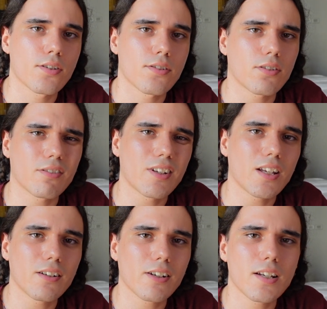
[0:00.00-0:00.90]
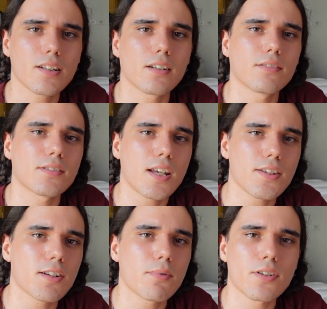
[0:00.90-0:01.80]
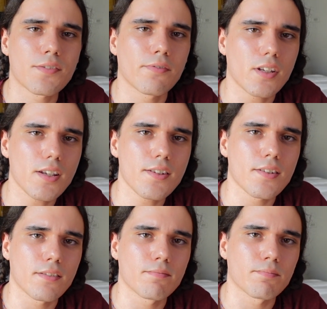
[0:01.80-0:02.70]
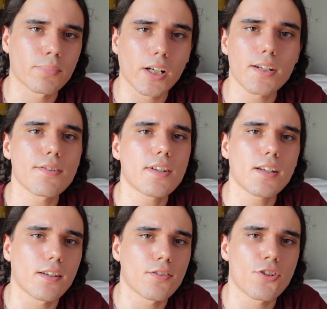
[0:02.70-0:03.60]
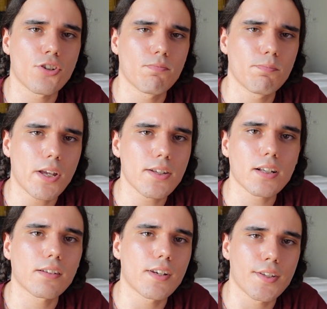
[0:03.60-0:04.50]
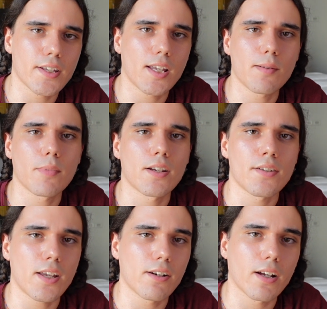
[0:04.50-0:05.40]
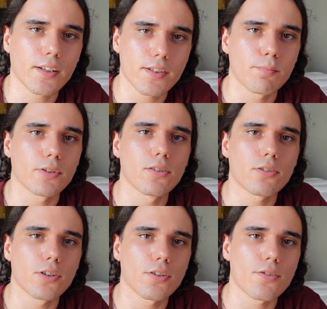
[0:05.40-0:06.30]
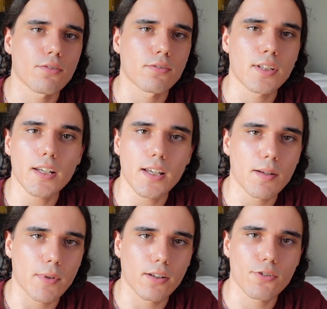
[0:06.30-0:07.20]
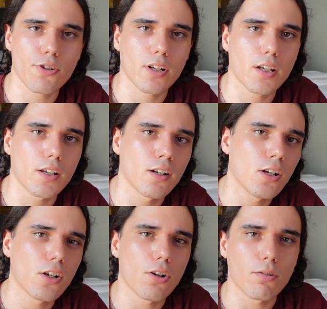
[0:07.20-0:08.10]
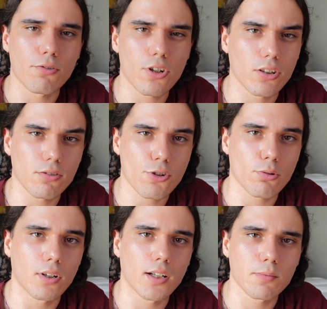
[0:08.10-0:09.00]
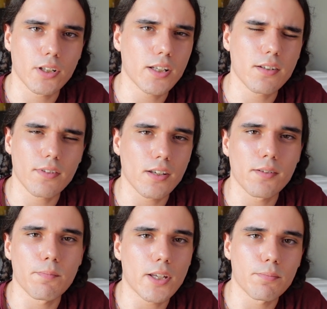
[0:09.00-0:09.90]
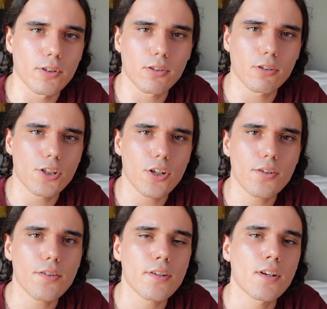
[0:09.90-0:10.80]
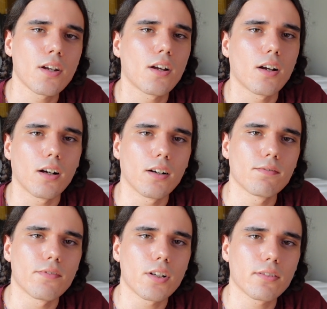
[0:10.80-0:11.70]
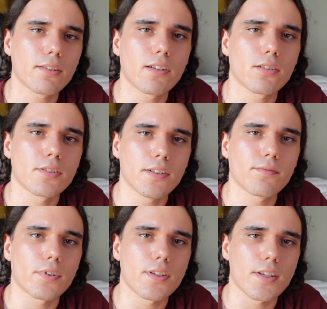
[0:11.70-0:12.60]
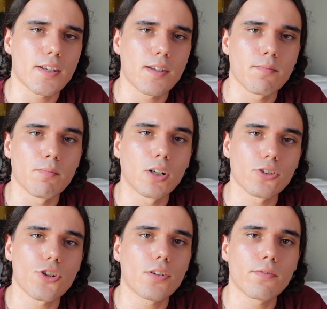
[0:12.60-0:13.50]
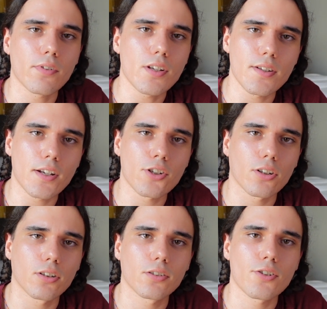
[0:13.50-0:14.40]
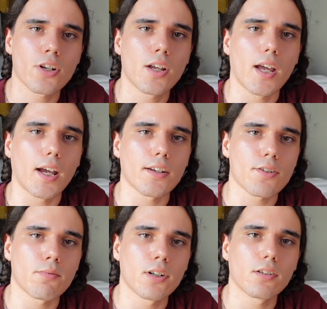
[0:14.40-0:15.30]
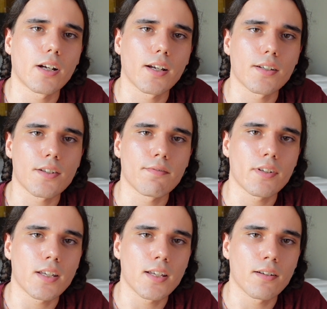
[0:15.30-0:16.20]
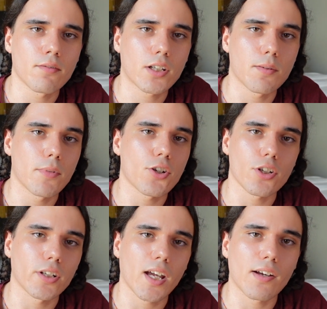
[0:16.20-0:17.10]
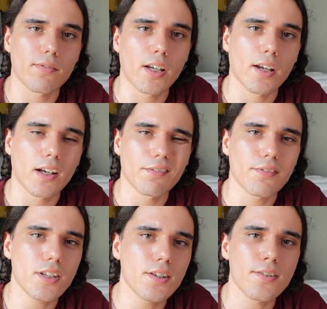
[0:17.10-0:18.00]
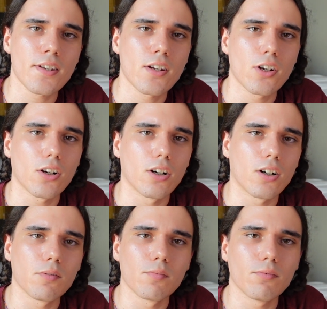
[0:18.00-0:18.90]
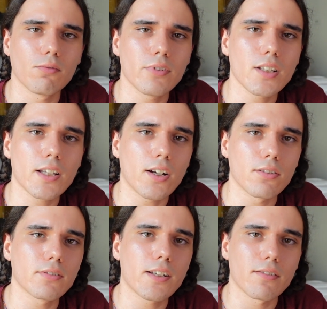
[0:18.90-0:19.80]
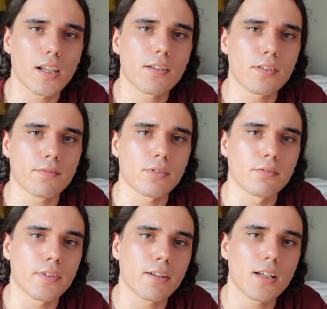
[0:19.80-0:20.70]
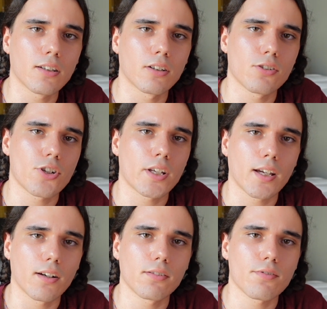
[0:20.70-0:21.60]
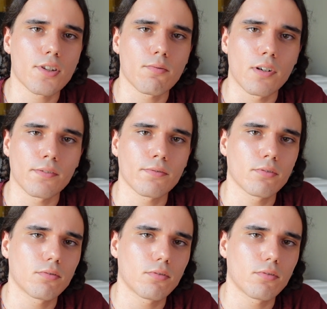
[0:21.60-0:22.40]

So to reiterate, Tastyworks fees and pricing is basically the same as Interactive Brokers or TD Ameritrade or Charles Schwab or any of the big brokerages. The only real difference is the margin fees they charge as well as the commission cap they have. These are really only relevant for very large accounts with